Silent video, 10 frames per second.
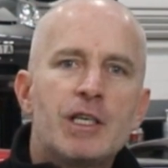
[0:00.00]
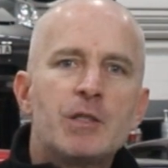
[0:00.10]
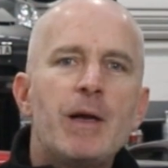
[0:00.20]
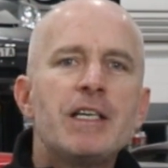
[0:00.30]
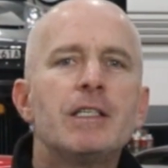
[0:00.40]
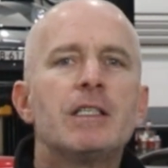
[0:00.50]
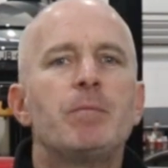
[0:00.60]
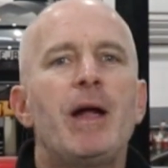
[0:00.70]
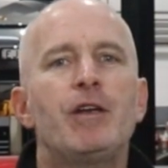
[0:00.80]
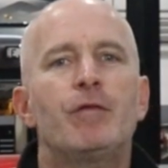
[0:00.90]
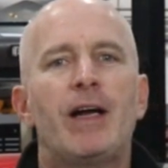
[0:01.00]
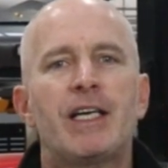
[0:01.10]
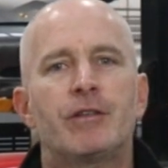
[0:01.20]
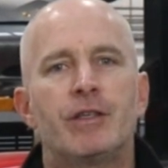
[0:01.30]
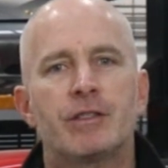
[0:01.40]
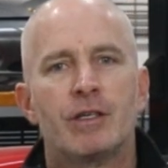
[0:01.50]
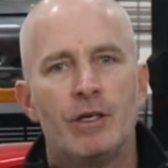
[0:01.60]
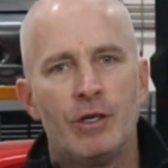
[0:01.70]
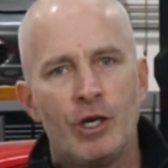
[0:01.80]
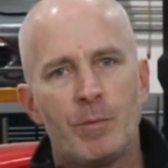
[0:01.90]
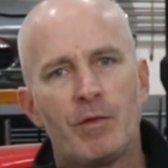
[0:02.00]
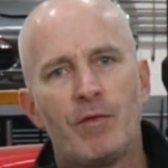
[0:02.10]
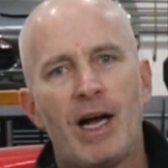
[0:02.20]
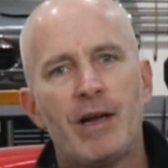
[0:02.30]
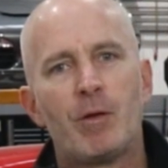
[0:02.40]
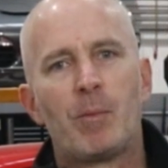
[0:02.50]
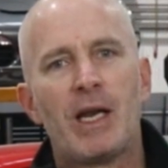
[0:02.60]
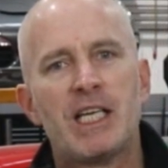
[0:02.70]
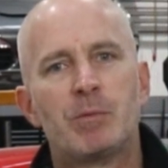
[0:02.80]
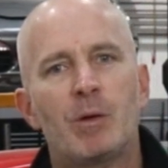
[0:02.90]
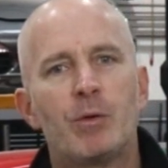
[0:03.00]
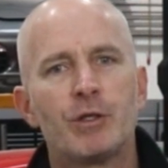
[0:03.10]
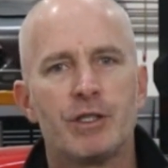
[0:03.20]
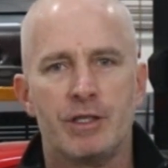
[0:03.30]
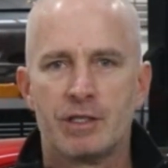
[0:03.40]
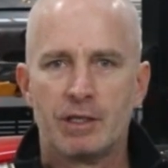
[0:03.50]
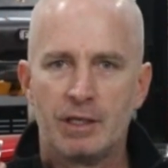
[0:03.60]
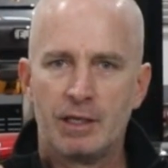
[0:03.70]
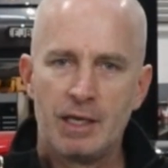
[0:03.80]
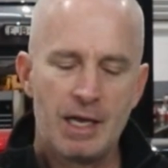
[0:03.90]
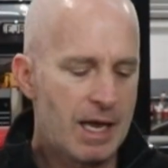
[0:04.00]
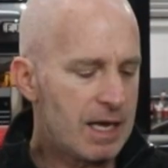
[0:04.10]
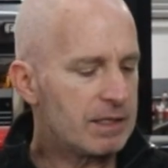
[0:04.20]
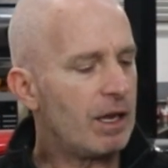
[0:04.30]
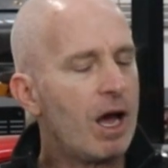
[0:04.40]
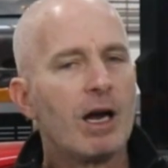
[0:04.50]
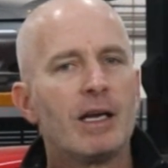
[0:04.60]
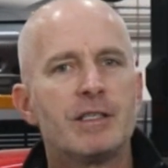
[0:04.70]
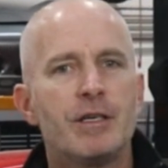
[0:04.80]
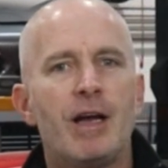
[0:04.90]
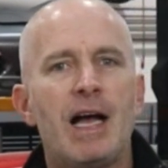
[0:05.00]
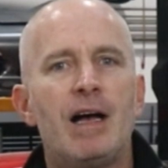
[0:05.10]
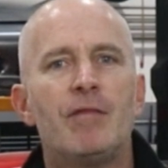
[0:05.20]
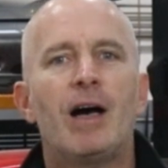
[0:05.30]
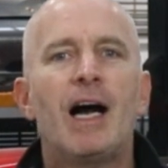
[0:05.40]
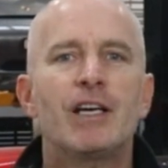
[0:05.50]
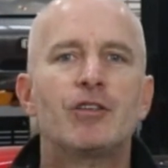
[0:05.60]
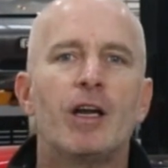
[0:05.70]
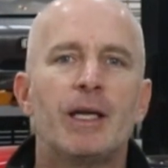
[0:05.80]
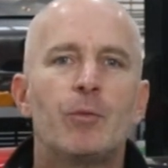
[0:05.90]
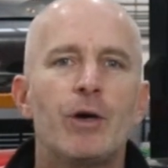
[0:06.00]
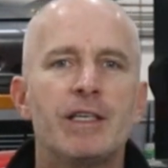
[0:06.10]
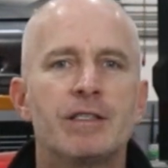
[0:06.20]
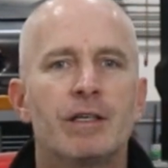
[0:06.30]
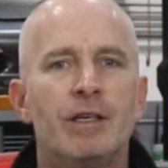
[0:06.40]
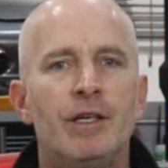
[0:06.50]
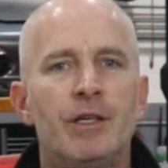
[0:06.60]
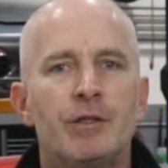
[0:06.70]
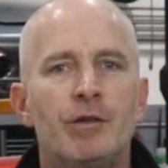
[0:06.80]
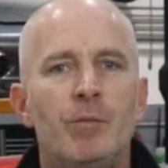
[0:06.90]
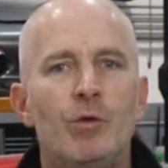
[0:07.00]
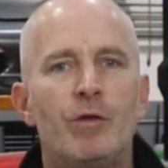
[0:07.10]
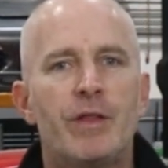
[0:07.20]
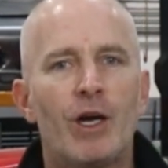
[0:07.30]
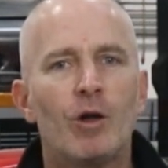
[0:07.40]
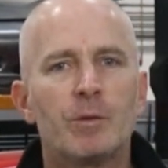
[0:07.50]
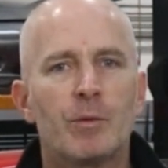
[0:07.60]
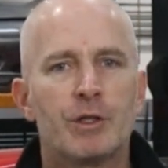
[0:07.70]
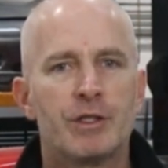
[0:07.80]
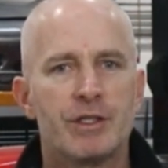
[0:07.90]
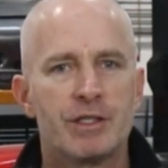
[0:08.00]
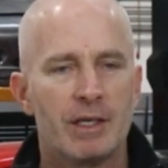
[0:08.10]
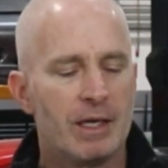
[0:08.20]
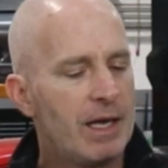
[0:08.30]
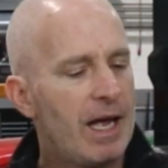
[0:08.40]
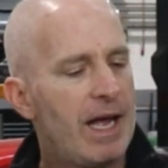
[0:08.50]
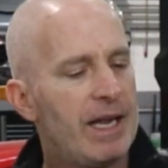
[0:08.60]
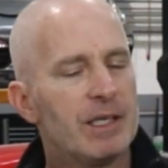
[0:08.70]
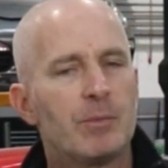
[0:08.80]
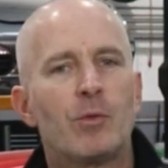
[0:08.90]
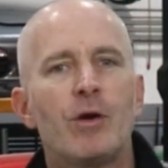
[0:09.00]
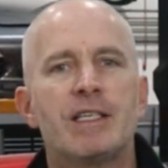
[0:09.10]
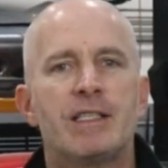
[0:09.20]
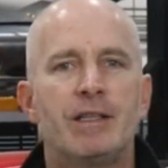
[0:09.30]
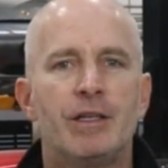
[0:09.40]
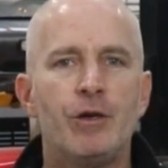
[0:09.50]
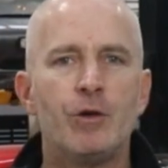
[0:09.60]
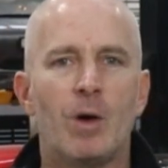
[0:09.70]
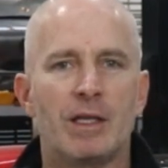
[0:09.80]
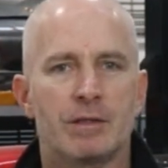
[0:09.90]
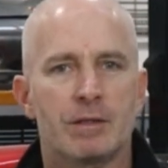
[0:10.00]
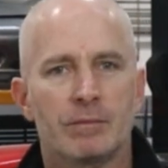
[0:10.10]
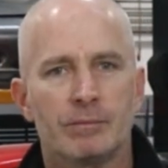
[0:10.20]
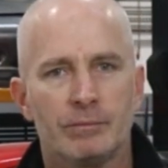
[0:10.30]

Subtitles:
specialist manufacturers who provide replacement bushes, as long as you have a hydraulic press to remove the old bushes and press in the new ones.